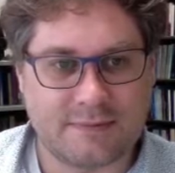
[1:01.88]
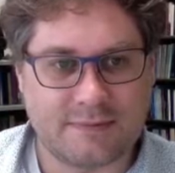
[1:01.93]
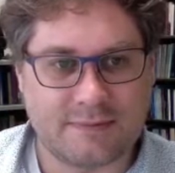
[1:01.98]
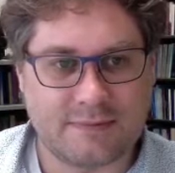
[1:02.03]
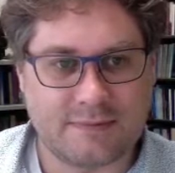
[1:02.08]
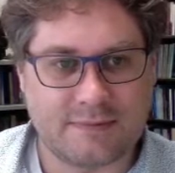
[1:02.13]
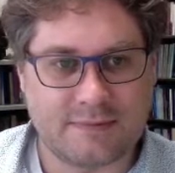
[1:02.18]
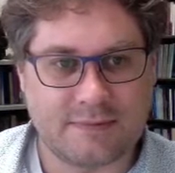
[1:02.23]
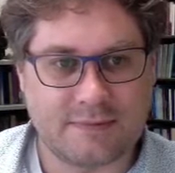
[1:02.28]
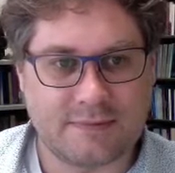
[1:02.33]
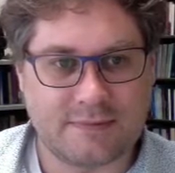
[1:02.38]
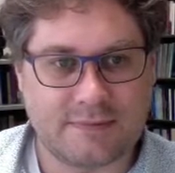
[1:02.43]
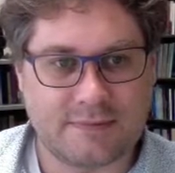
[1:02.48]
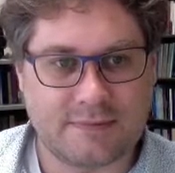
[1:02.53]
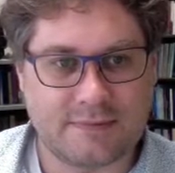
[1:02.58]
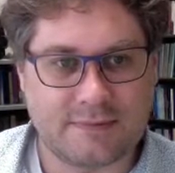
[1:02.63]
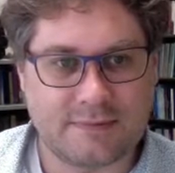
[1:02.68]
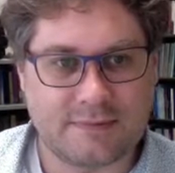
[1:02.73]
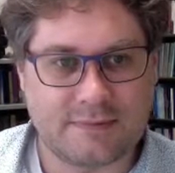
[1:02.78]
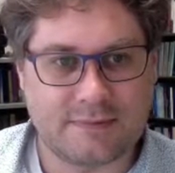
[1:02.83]

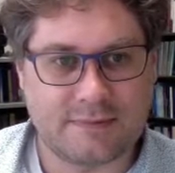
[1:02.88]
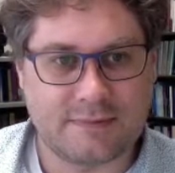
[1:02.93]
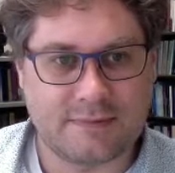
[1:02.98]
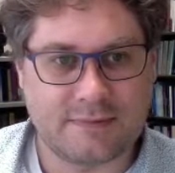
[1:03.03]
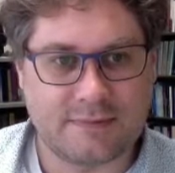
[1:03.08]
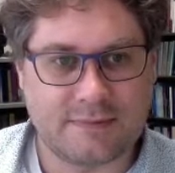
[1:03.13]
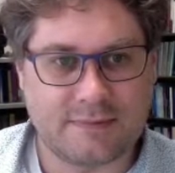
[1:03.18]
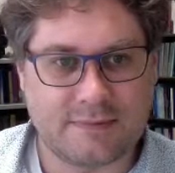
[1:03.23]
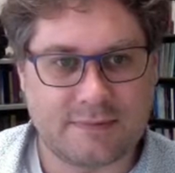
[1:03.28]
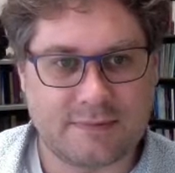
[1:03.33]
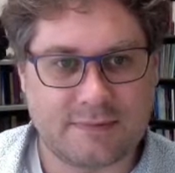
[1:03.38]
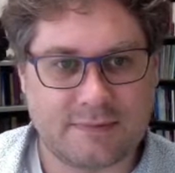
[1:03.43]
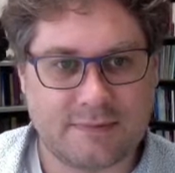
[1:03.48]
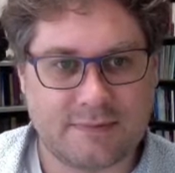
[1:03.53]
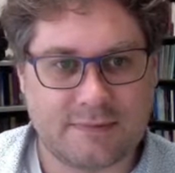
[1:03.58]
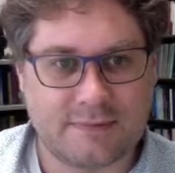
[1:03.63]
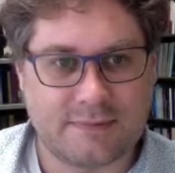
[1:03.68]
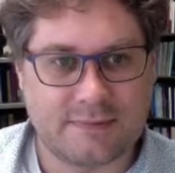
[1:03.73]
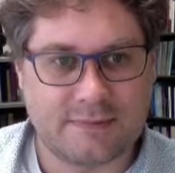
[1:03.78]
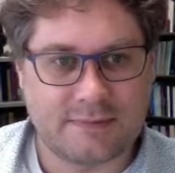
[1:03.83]

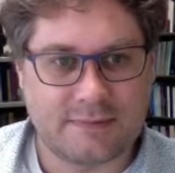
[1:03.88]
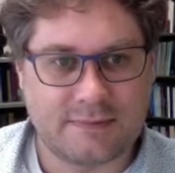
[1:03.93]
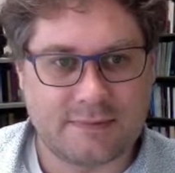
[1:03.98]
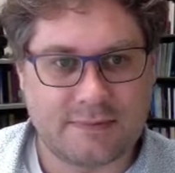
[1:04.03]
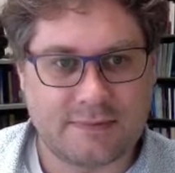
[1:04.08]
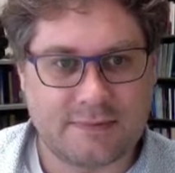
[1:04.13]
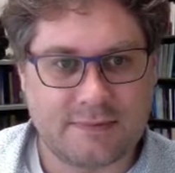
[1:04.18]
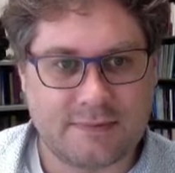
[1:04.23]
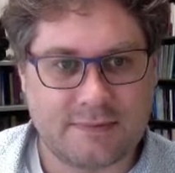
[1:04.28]
[no speech]